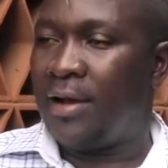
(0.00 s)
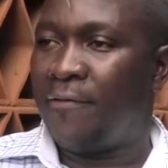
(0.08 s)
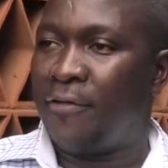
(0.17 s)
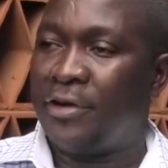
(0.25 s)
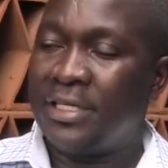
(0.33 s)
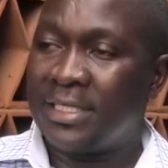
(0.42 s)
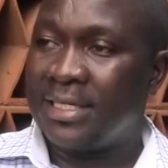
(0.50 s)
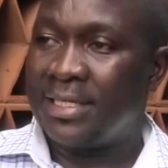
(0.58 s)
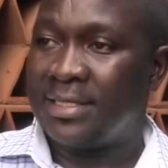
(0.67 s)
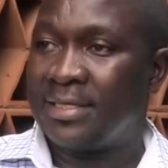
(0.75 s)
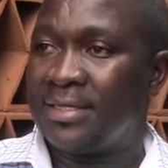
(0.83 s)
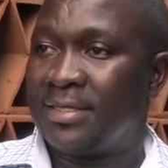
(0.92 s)
For
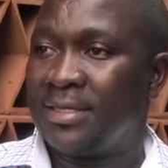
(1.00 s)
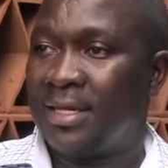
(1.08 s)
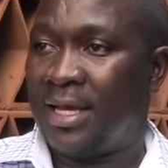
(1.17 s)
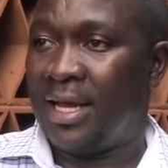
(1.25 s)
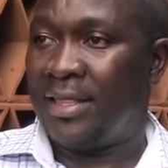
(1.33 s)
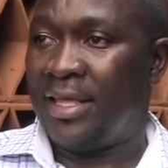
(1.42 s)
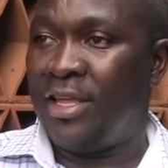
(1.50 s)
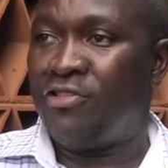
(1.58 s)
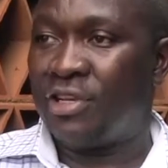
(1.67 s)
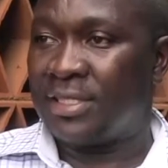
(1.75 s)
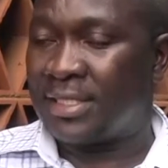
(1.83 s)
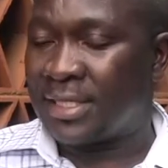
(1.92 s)
instance, the
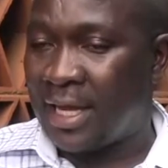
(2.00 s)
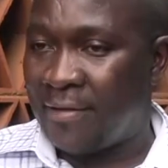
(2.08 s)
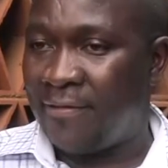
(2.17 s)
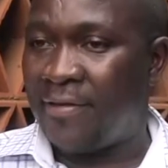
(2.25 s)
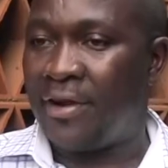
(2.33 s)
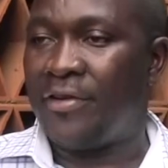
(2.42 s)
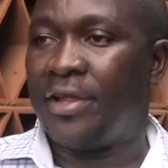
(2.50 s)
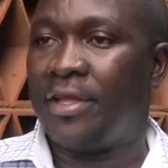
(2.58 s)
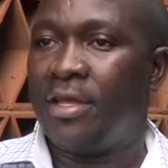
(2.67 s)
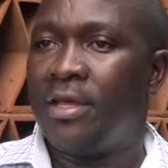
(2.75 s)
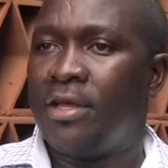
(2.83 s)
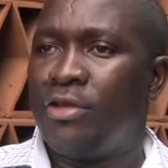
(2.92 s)
interests can vary.
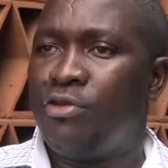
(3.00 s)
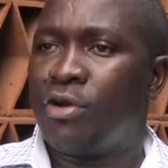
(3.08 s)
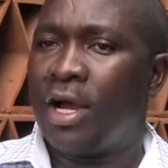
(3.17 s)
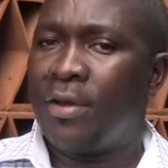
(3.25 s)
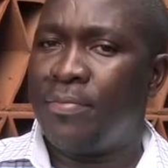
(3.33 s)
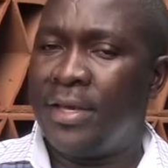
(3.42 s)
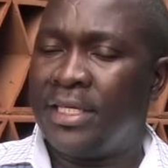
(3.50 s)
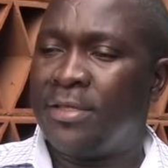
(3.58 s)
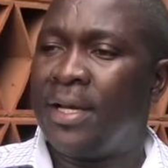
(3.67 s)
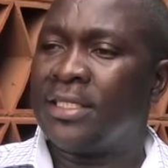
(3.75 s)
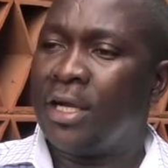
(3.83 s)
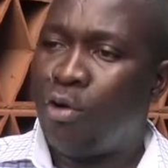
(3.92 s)
You can be a
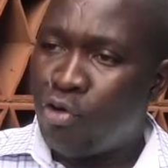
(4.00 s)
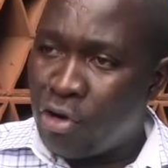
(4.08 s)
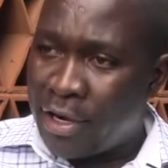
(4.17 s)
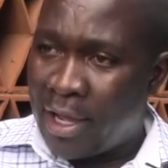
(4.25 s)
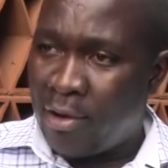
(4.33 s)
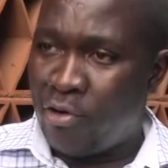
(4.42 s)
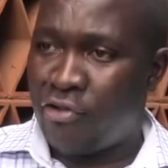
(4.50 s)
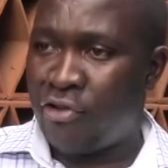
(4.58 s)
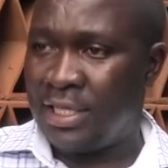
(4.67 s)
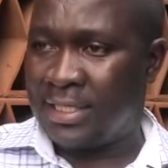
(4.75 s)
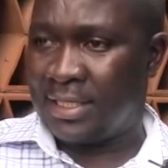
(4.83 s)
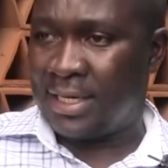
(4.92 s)
chibanja holder on
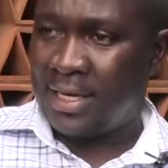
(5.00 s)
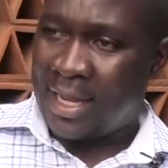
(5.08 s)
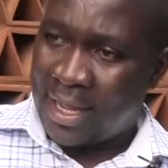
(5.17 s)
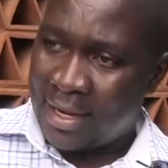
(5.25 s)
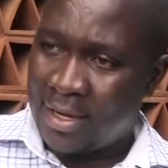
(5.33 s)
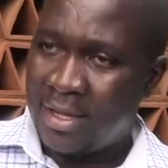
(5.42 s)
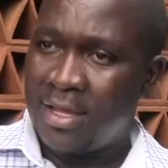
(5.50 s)
registered land.